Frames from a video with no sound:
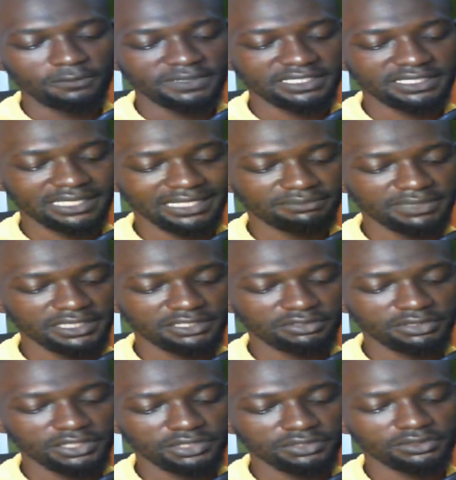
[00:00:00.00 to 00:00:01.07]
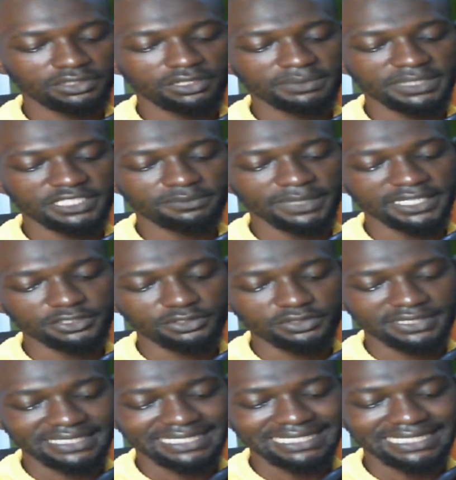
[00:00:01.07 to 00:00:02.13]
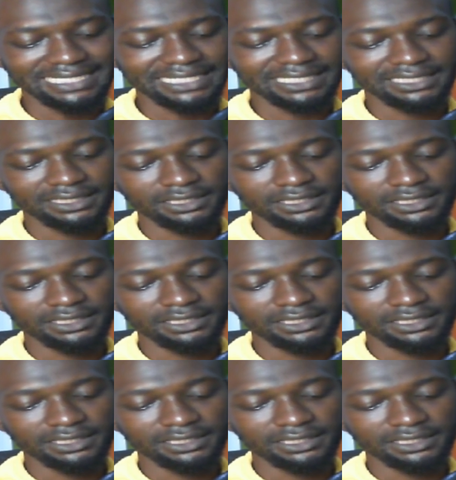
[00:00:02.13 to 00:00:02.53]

his administration commitment to seek